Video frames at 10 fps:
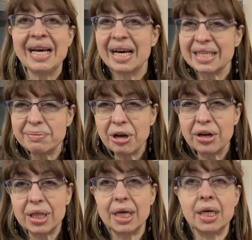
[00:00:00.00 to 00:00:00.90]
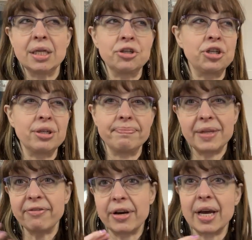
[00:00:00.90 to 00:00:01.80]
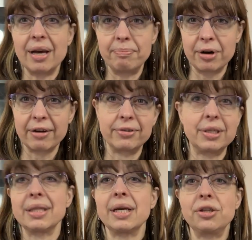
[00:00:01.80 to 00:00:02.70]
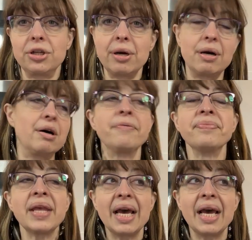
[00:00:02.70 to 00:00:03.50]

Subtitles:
a small lunch, if I had breakfast and lunch at all,